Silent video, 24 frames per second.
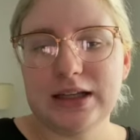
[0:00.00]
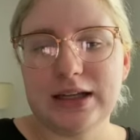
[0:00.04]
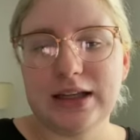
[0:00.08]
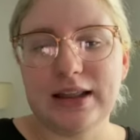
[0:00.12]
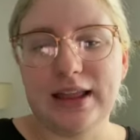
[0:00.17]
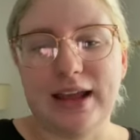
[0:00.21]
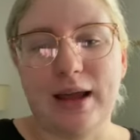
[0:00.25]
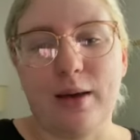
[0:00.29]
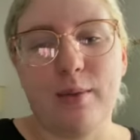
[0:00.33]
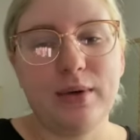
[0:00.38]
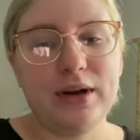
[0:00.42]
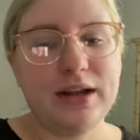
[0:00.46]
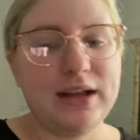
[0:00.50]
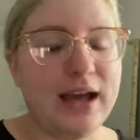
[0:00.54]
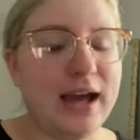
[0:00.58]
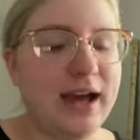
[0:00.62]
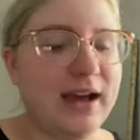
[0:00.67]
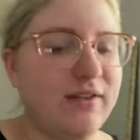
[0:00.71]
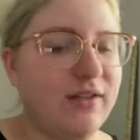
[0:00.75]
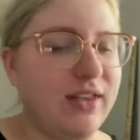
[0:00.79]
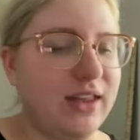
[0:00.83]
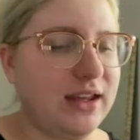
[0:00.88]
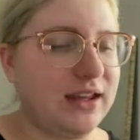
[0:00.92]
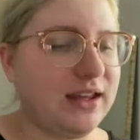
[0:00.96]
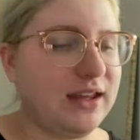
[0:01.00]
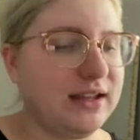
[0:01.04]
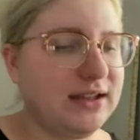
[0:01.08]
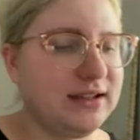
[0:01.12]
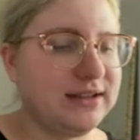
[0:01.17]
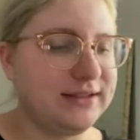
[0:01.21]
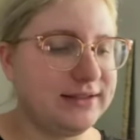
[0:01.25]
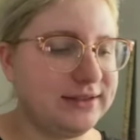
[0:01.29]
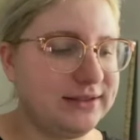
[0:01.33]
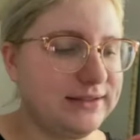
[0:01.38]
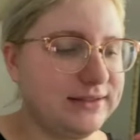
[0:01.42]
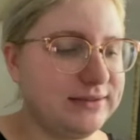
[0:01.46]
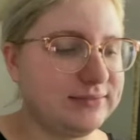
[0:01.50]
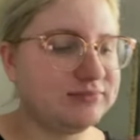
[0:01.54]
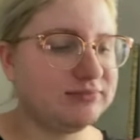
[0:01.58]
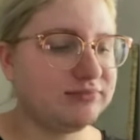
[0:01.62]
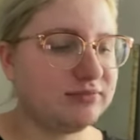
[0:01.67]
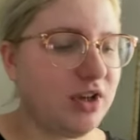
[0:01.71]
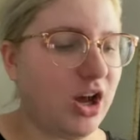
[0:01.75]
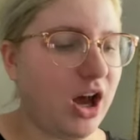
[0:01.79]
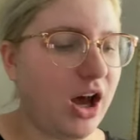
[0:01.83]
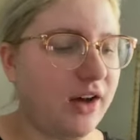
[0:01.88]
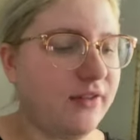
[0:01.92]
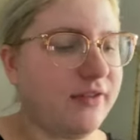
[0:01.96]
Like, I want to have, like,
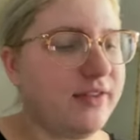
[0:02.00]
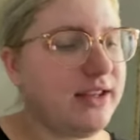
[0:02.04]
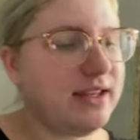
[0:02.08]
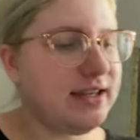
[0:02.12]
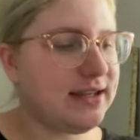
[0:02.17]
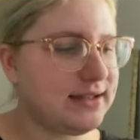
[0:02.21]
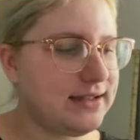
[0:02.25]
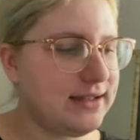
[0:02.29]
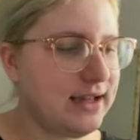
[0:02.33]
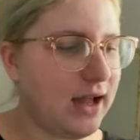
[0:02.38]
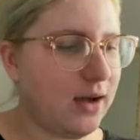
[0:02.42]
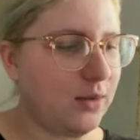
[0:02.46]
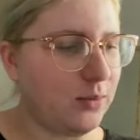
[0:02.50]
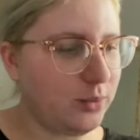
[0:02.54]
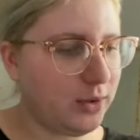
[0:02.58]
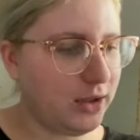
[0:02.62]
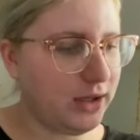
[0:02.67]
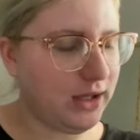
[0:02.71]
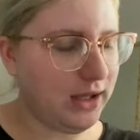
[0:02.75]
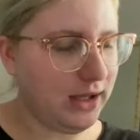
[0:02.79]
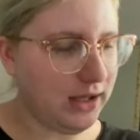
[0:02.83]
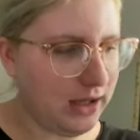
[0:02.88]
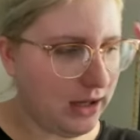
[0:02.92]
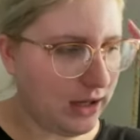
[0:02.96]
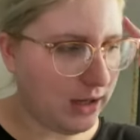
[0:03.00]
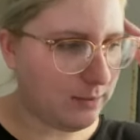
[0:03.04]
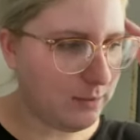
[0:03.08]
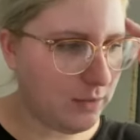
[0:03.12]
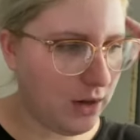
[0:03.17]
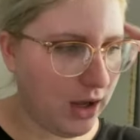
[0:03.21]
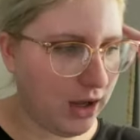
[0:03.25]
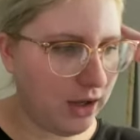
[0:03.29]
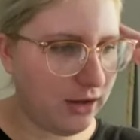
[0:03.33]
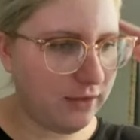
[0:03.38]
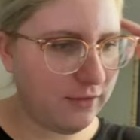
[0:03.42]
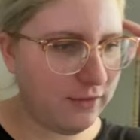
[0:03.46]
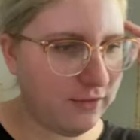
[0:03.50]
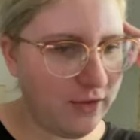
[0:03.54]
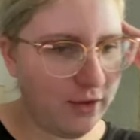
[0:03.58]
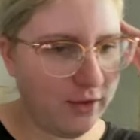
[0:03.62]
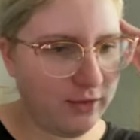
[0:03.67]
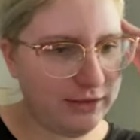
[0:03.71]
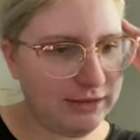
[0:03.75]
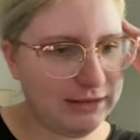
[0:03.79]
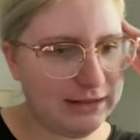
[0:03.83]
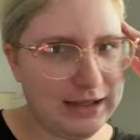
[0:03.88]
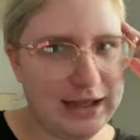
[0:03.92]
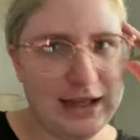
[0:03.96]
coffee is not working and I'm not
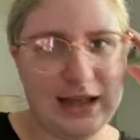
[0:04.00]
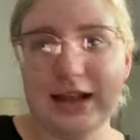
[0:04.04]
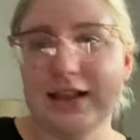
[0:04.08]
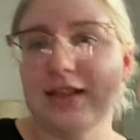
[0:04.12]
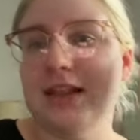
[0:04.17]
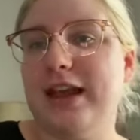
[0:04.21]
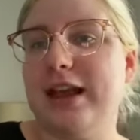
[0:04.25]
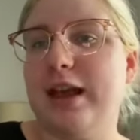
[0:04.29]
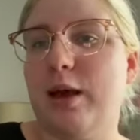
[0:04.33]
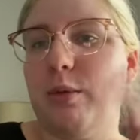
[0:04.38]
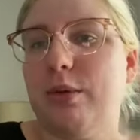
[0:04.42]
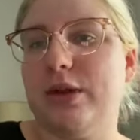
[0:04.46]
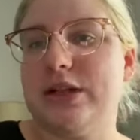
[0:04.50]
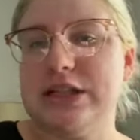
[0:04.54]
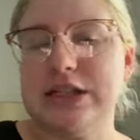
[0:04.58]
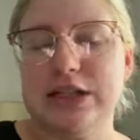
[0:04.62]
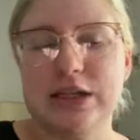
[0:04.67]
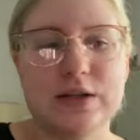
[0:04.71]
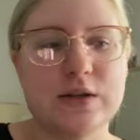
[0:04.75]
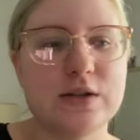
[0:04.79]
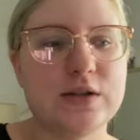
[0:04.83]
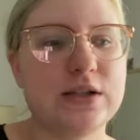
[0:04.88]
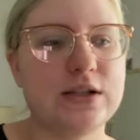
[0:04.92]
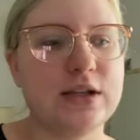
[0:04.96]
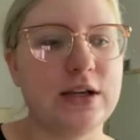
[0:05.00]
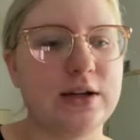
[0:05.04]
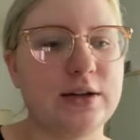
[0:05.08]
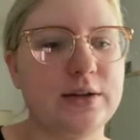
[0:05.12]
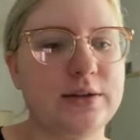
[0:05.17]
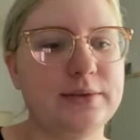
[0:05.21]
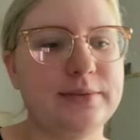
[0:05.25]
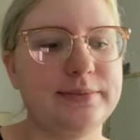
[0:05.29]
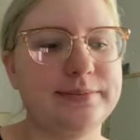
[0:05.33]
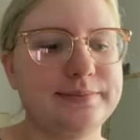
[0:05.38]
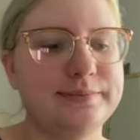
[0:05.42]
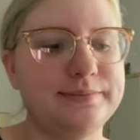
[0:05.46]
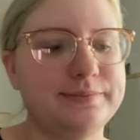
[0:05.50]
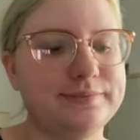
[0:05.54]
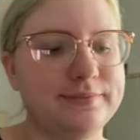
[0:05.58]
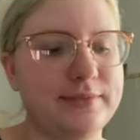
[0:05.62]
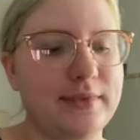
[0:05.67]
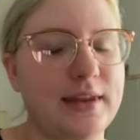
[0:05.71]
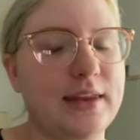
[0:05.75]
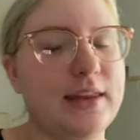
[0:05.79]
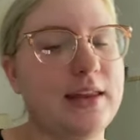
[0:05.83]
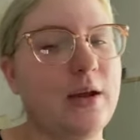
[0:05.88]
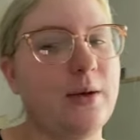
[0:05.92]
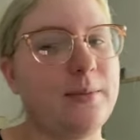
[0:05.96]
focusing like I want to, so
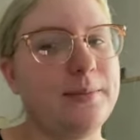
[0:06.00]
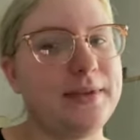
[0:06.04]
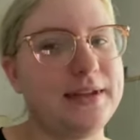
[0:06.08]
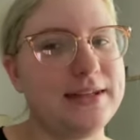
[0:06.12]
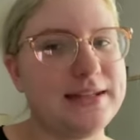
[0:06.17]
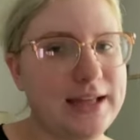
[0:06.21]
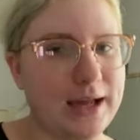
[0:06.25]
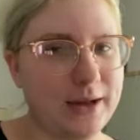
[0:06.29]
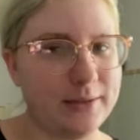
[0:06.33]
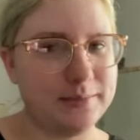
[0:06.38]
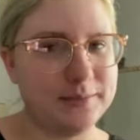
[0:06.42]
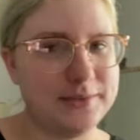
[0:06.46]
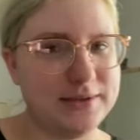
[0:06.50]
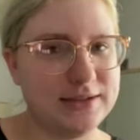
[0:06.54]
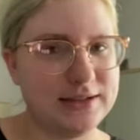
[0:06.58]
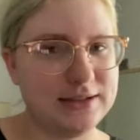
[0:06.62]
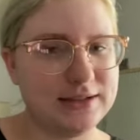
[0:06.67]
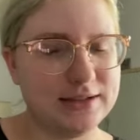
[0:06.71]
let's hope this helps.